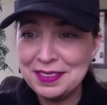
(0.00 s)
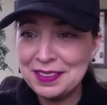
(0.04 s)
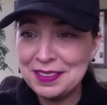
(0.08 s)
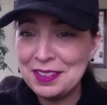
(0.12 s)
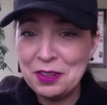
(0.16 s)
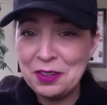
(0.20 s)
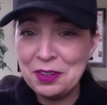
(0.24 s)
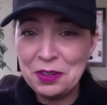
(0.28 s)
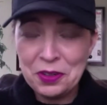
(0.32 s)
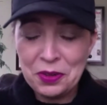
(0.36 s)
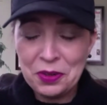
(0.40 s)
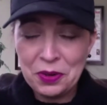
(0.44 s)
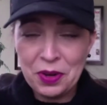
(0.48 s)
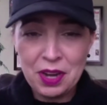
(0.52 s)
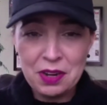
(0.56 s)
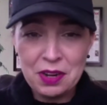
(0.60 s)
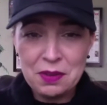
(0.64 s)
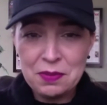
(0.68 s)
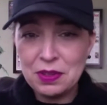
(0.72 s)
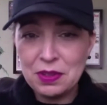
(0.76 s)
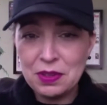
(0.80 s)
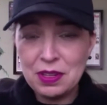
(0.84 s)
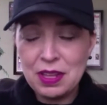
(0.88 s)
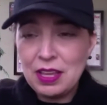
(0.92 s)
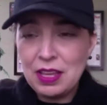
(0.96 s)
You're
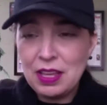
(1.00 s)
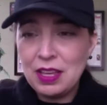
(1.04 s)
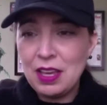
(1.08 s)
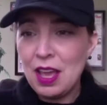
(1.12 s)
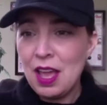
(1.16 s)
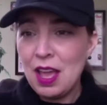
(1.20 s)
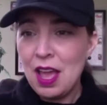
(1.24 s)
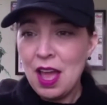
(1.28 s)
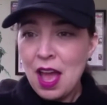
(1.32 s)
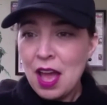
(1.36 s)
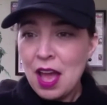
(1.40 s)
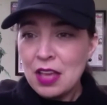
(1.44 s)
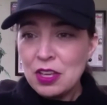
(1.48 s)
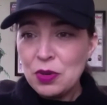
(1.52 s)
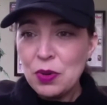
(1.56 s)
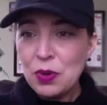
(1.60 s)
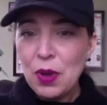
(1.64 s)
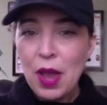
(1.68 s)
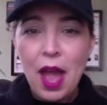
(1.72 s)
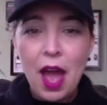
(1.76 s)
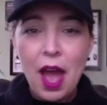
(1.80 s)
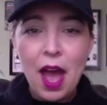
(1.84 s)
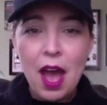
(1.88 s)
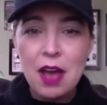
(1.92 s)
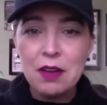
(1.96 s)
incredible. Like you
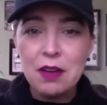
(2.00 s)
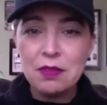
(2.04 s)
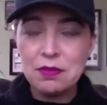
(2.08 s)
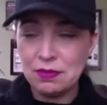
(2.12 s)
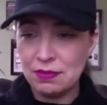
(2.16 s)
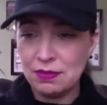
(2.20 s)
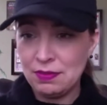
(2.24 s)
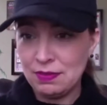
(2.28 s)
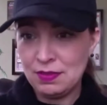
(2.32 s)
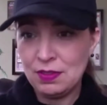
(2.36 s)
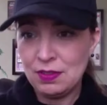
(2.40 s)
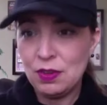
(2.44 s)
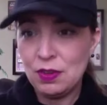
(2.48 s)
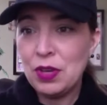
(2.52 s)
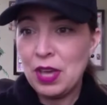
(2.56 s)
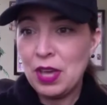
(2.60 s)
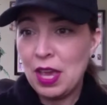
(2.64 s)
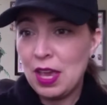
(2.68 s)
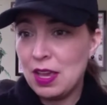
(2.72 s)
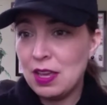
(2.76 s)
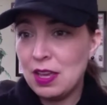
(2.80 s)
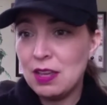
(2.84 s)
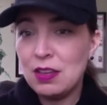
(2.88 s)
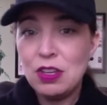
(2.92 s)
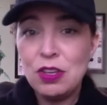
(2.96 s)
have,
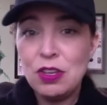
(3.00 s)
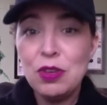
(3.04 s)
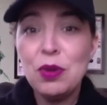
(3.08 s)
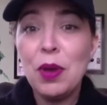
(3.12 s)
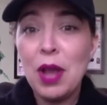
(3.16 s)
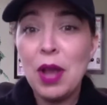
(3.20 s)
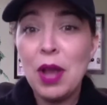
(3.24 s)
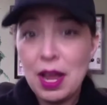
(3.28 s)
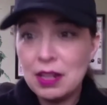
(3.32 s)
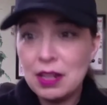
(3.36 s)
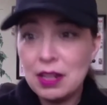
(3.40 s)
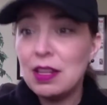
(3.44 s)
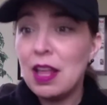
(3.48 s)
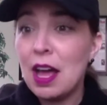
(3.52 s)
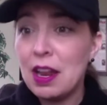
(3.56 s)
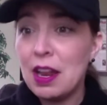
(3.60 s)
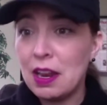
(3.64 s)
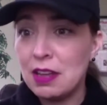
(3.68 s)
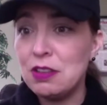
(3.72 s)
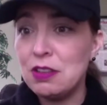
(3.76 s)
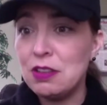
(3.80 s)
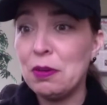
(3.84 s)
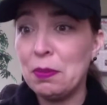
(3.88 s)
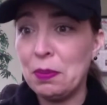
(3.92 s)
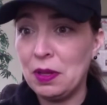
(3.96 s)
okay, you got a lot
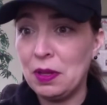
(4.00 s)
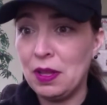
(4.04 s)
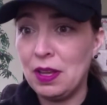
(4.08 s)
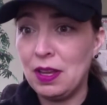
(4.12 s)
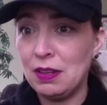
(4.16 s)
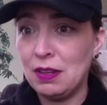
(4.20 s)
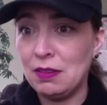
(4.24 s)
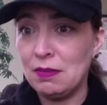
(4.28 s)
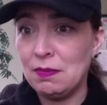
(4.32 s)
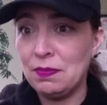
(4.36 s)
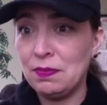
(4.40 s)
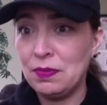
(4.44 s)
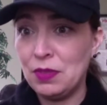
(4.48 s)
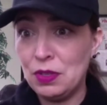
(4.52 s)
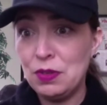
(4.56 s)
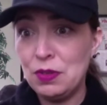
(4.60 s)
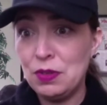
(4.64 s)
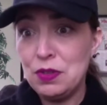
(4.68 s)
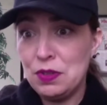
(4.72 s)
on your plate. You do.